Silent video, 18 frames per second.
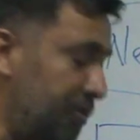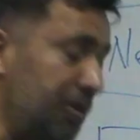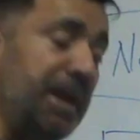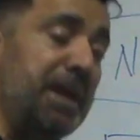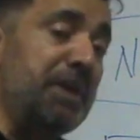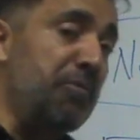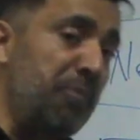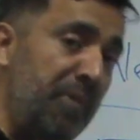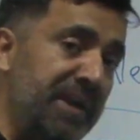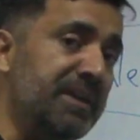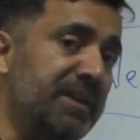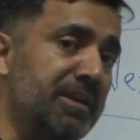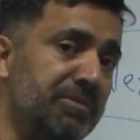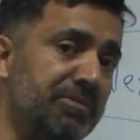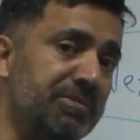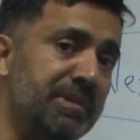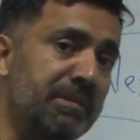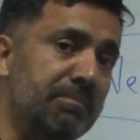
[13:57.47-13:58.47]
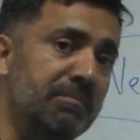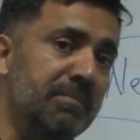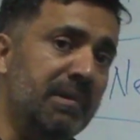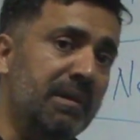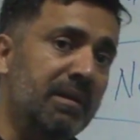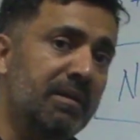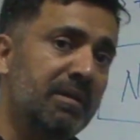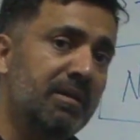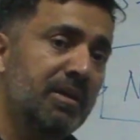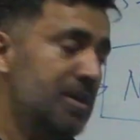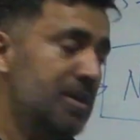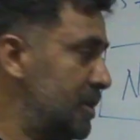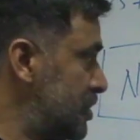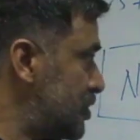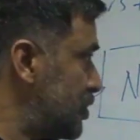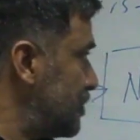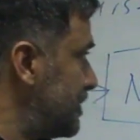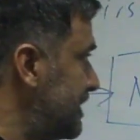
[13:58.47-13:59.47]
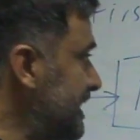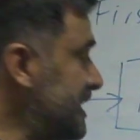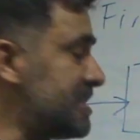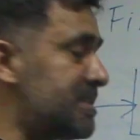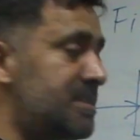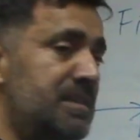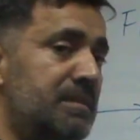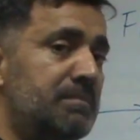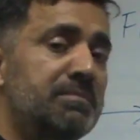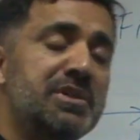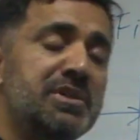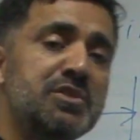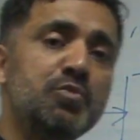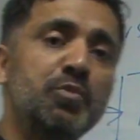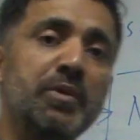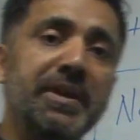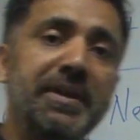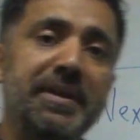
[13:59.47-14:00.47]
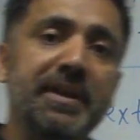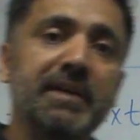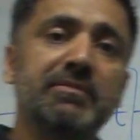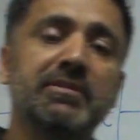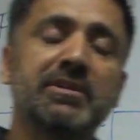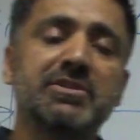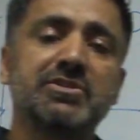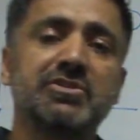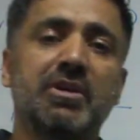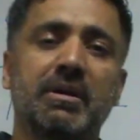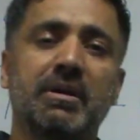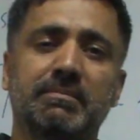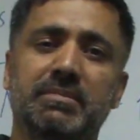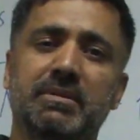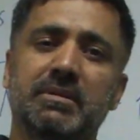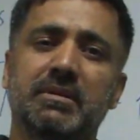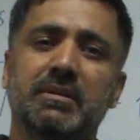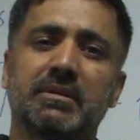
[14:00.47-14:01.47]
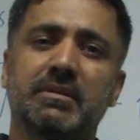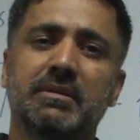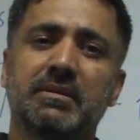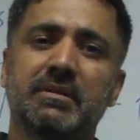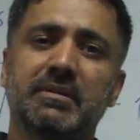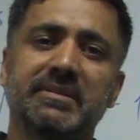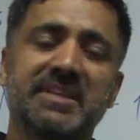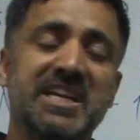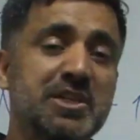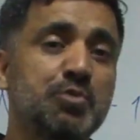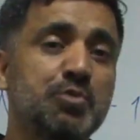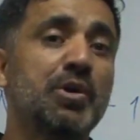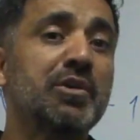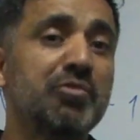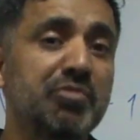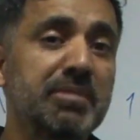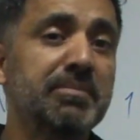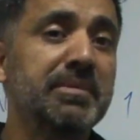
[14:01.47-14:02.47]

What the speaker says: to invent a new symbol. So these numbers will never stop. That's what we